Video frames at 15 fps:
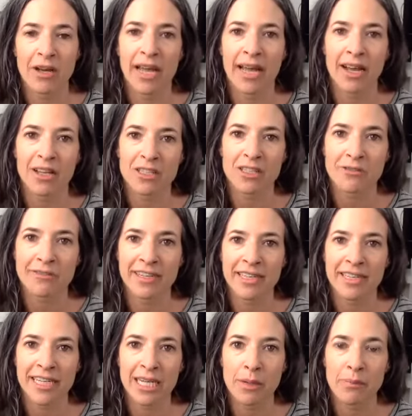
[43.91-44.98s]
I also founded
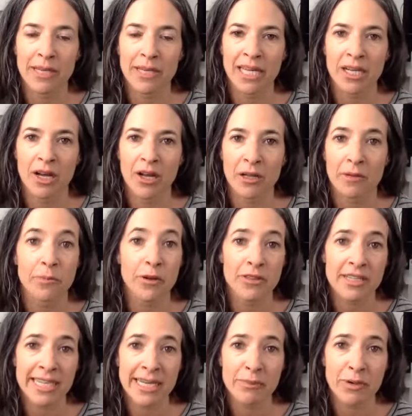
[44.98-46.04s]
a company called
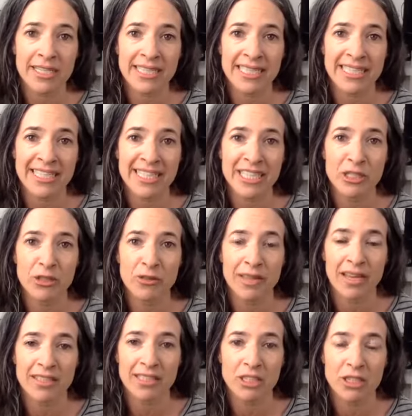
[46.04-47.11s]
Birthday Presence in
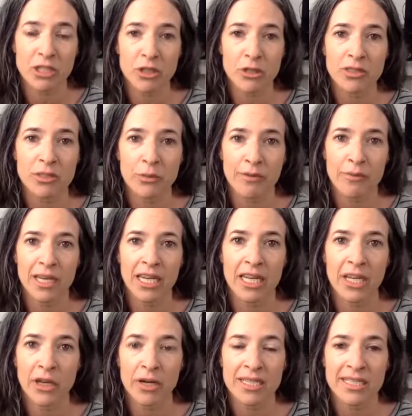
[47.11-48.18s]
2002. So we've been in New
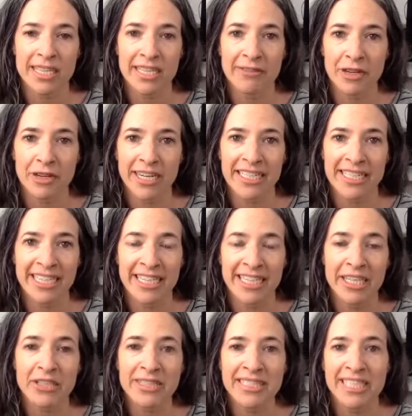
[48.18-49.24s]
York City for 18
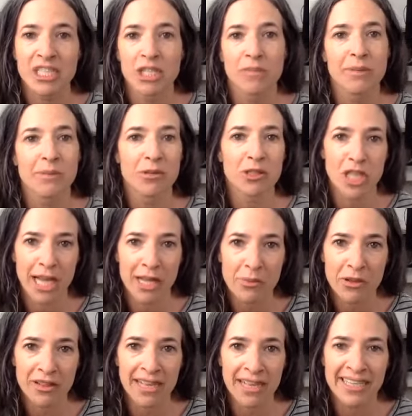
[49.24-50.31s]
years, teaching people
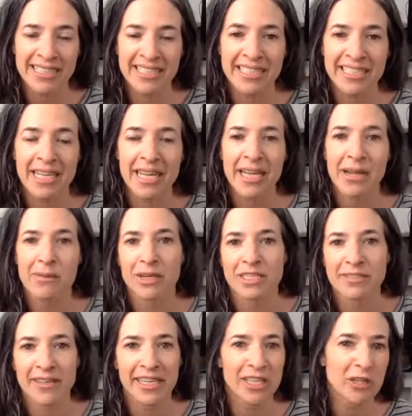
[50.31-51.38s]
childbirth classes,
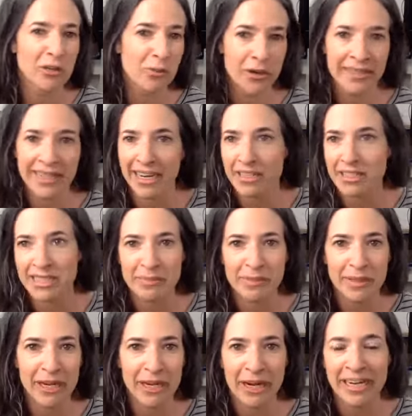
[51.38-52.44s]
breastfeeding, newborn care,
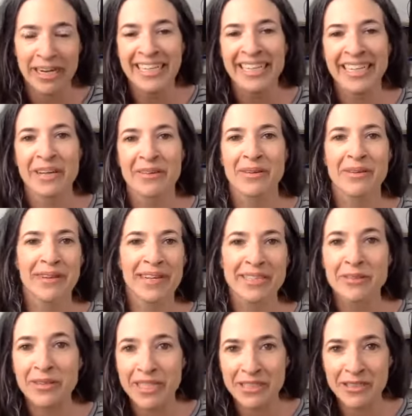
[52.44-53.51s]
CPR. We run
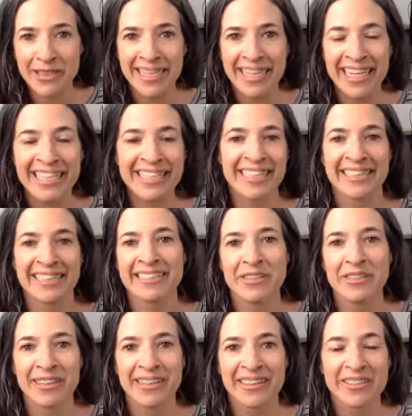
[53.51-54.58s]
doula trainings and
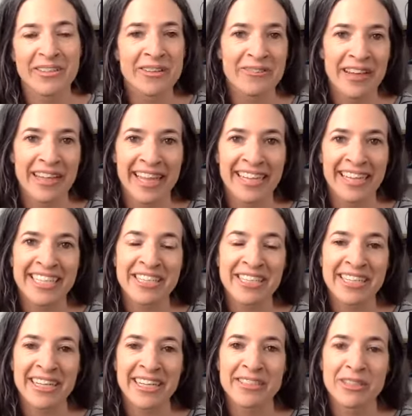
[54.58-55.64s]
certified lactation
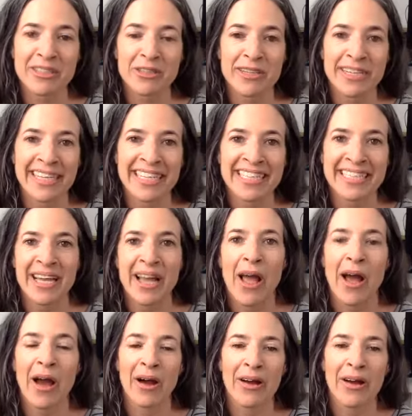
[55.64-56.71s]
counselor trainings
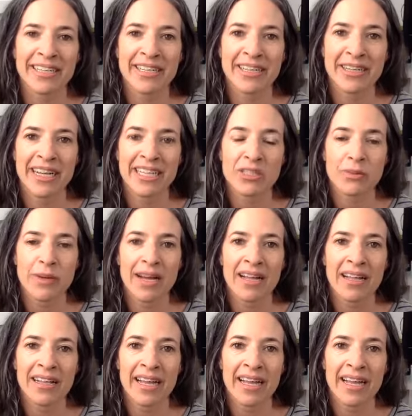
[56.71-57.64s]
all year as well.